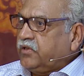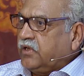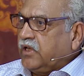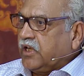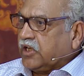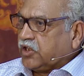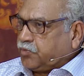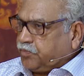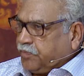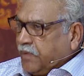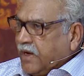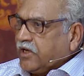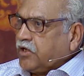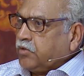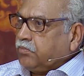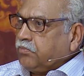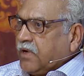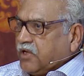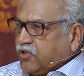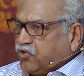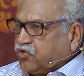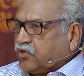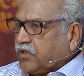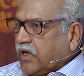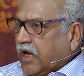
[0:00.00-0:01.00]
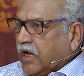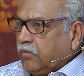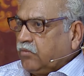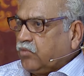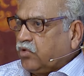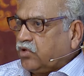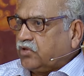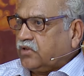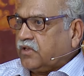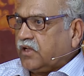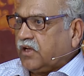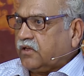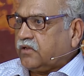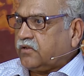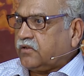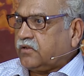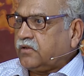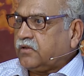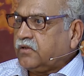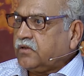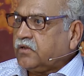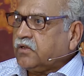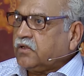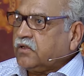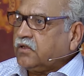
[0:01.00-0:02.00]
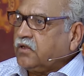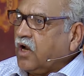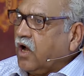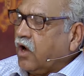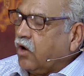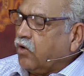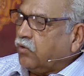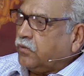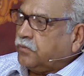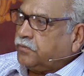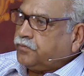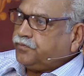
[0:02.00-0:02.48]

expend much time on that. Now,